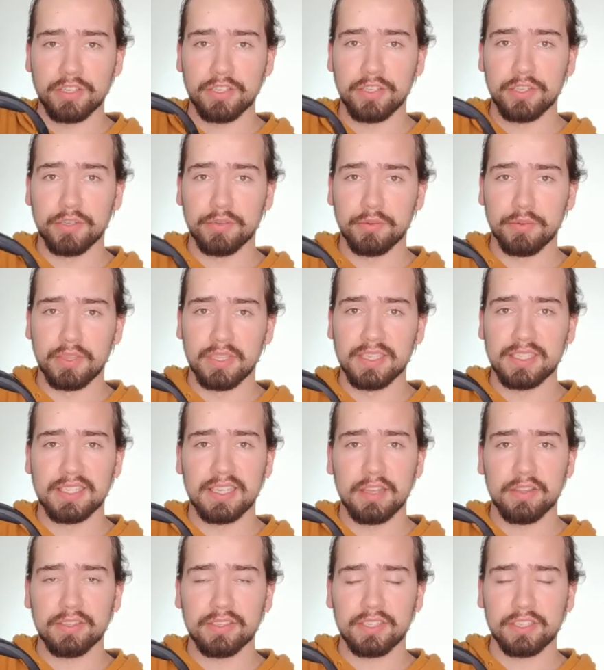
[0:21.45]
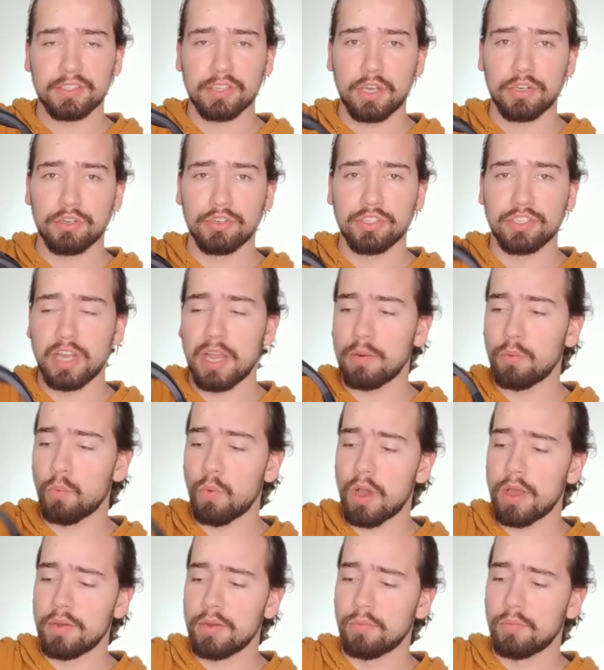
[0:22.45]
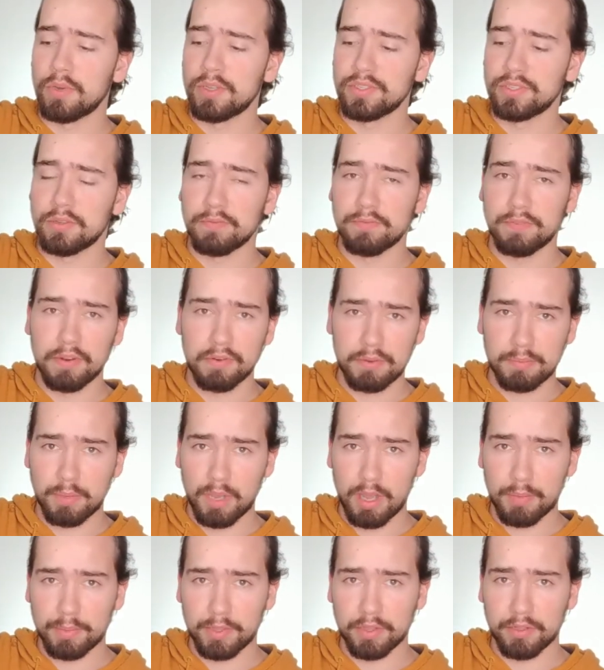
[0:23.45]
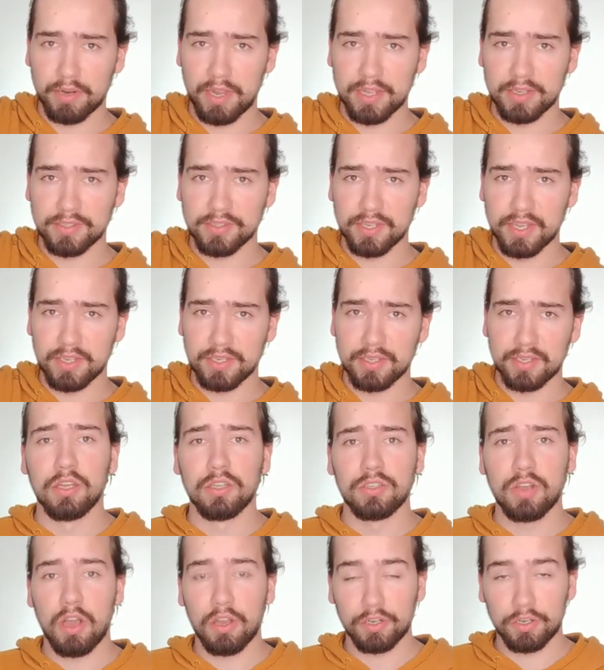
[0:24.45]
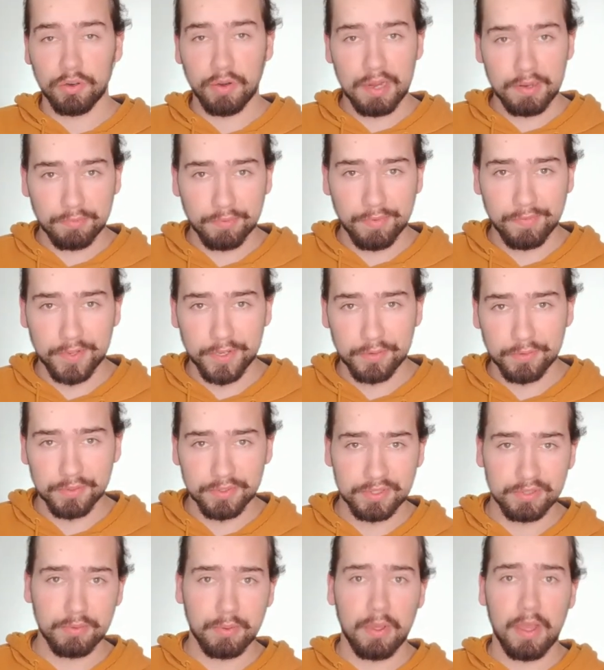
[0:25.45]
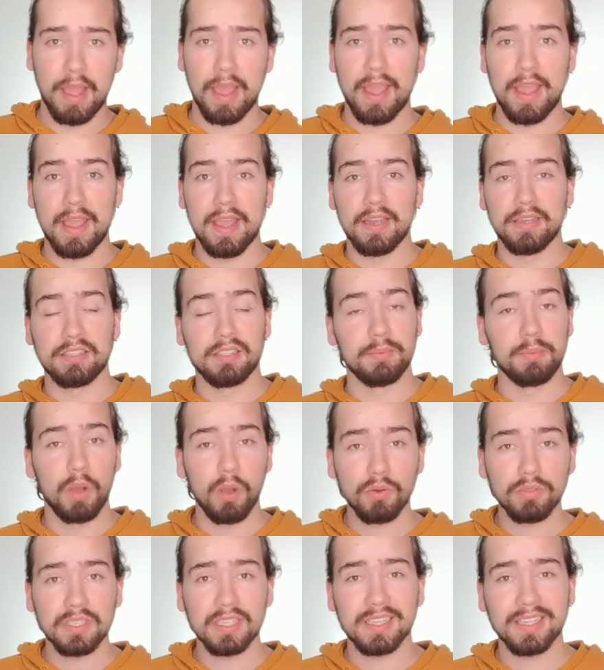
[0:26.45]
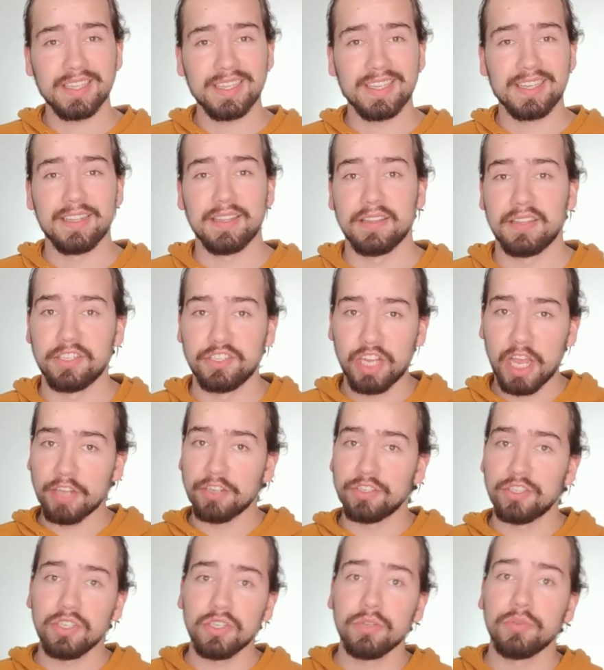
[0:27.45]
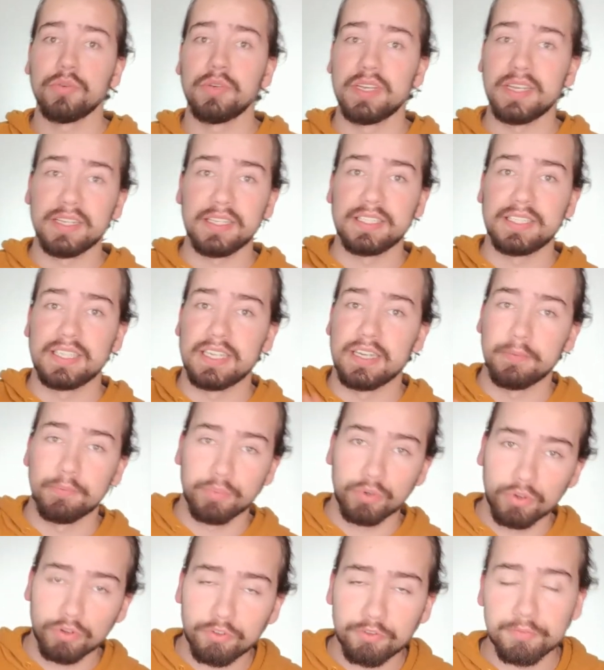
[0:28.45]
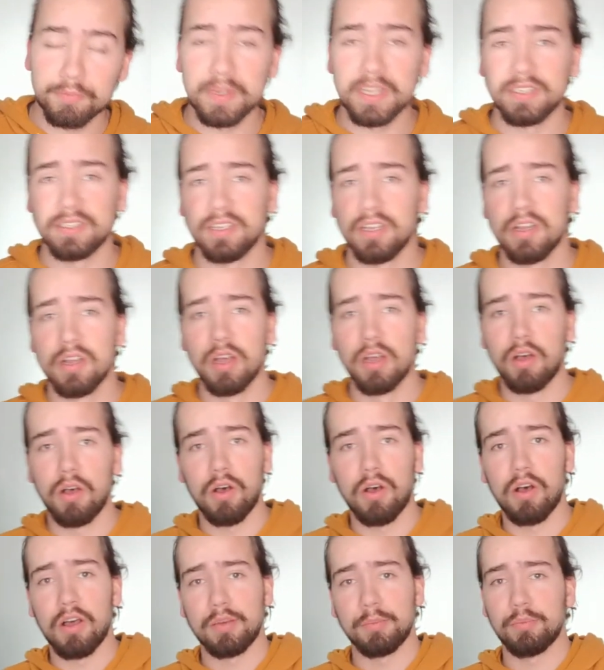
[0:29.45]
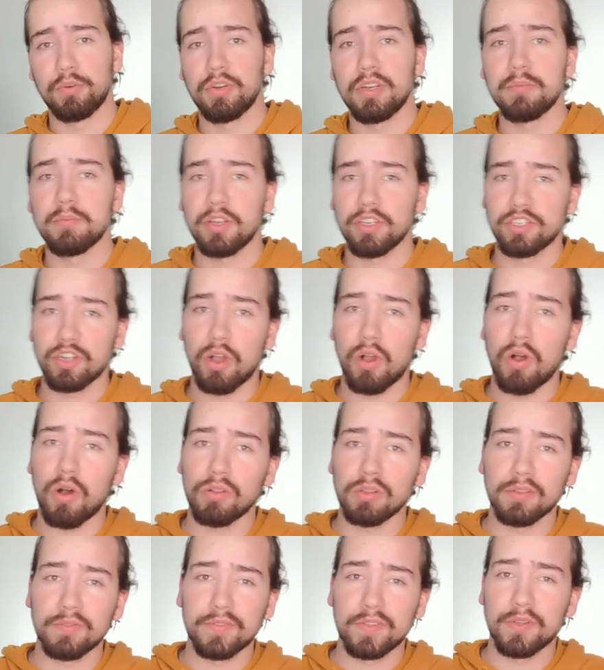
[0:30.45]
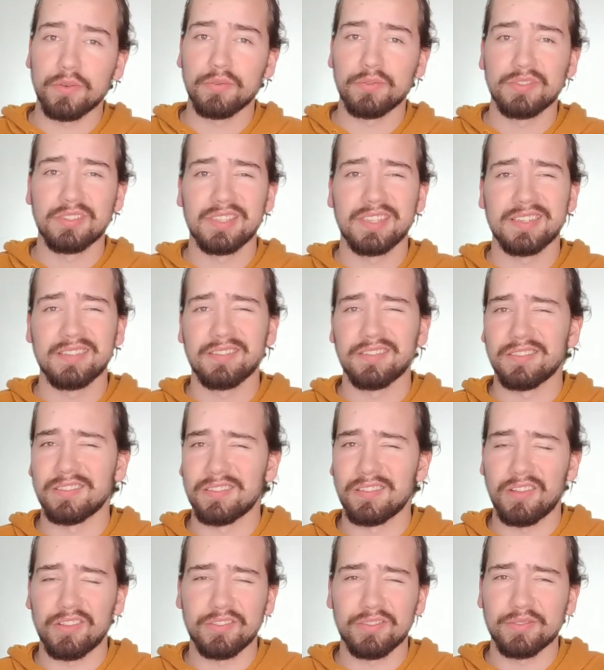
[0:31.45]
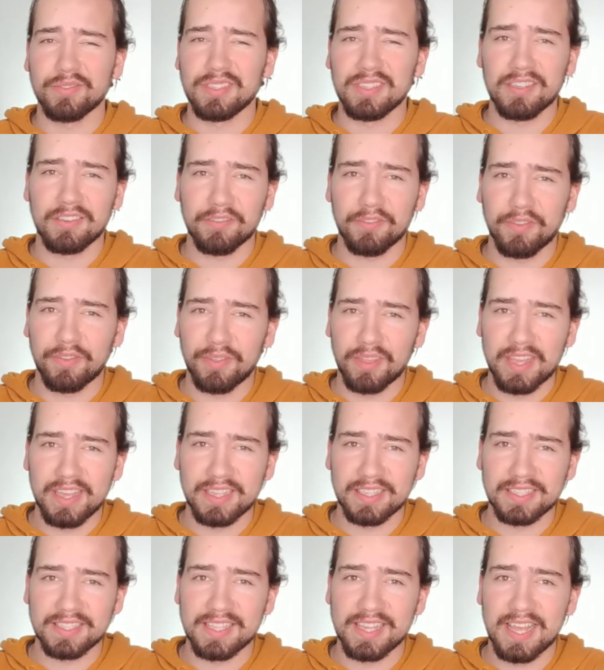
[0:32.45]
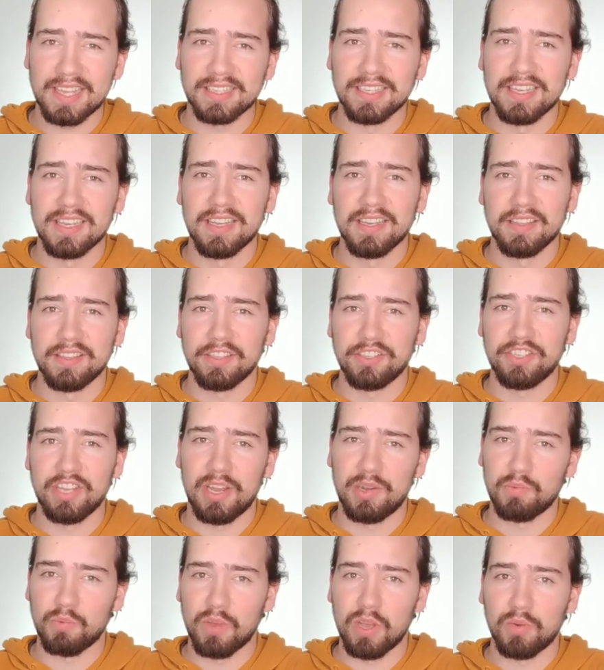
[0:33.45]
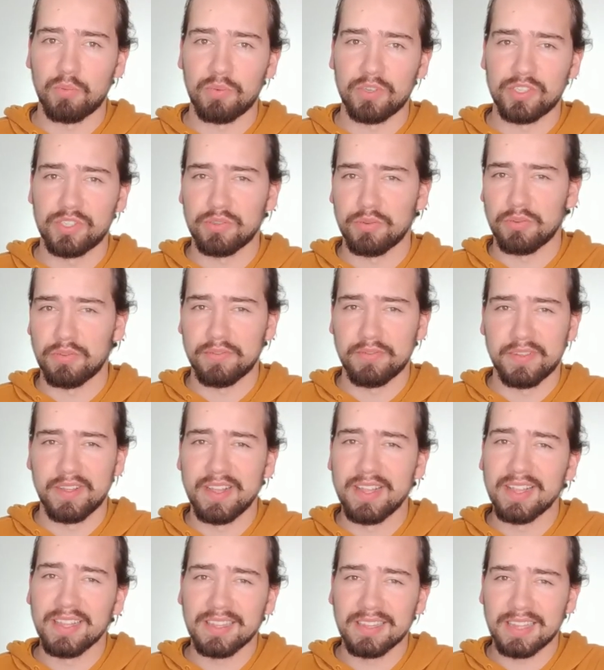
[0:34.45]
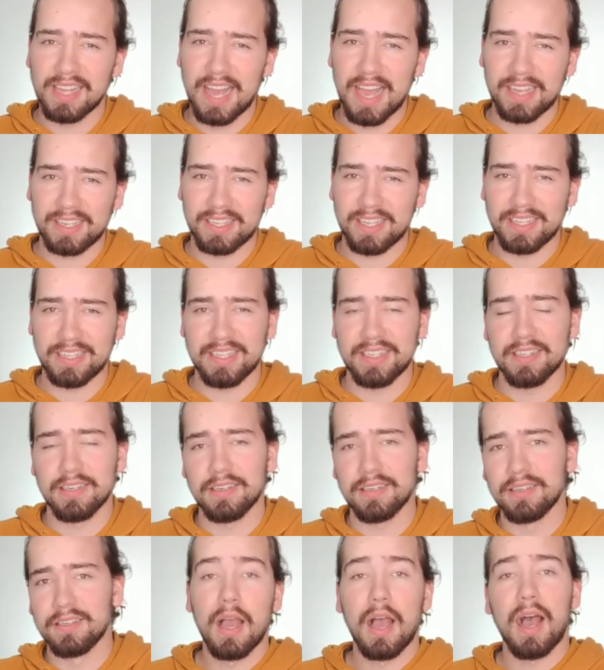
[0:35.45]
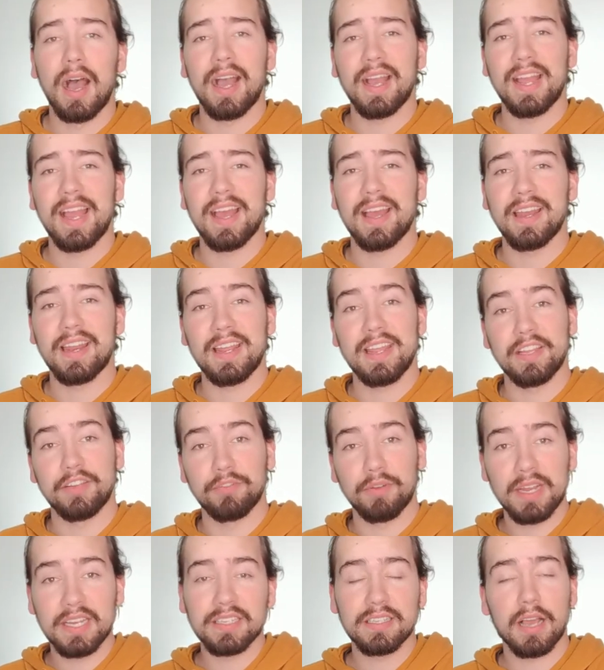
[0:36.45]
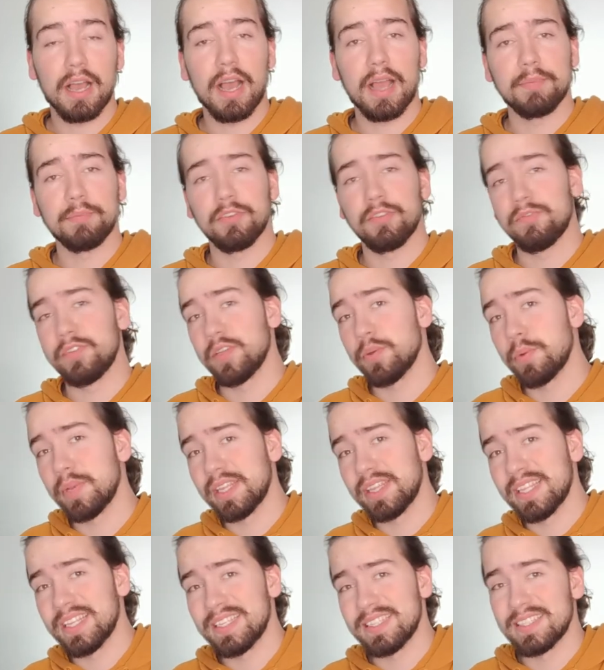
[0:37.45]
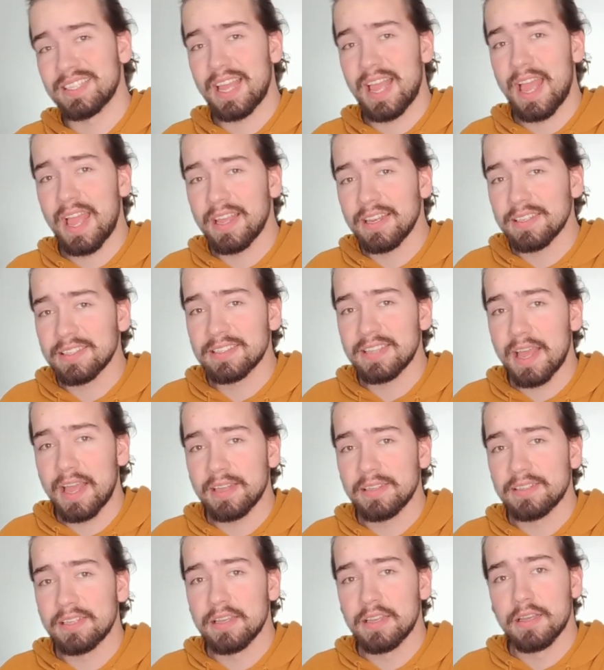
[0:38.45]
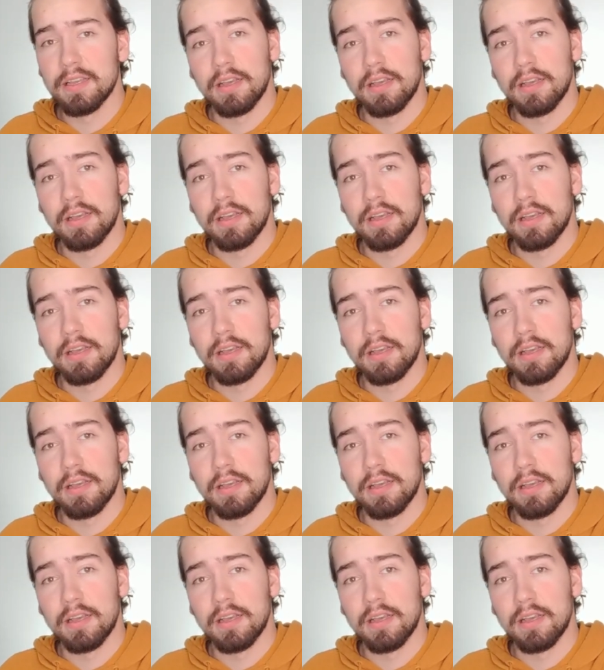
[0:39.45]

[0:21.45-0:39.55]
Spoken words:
2. The Stealth 600 Gen 1 was a very popular headset. Got great reviews, and supposedly the Gen 2 is an improvement on pretty much all those little things that the Gen 1 was sort of lacking in. I had a great time reviewing this headset.